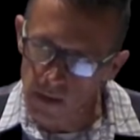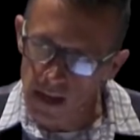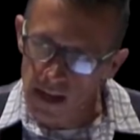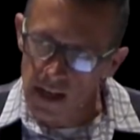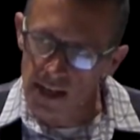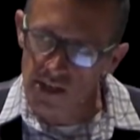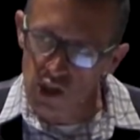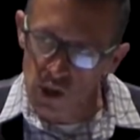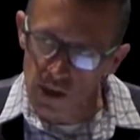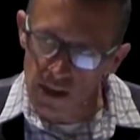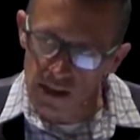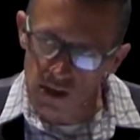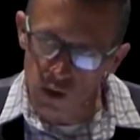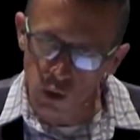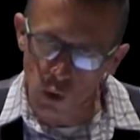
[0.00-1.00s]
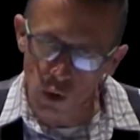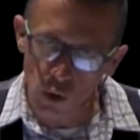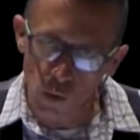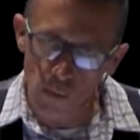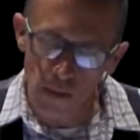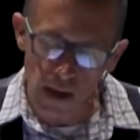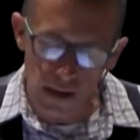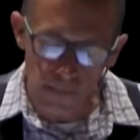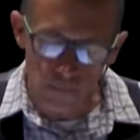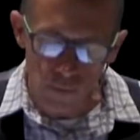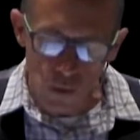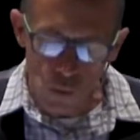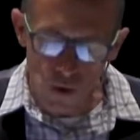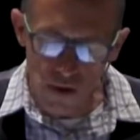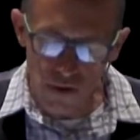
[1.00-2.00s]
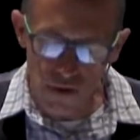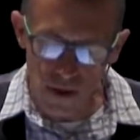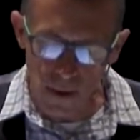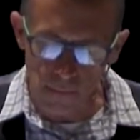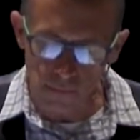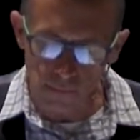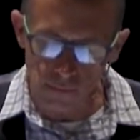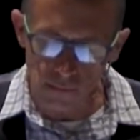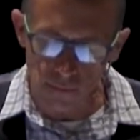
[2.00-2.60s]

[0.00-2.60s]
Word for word: He took his loyal men with him.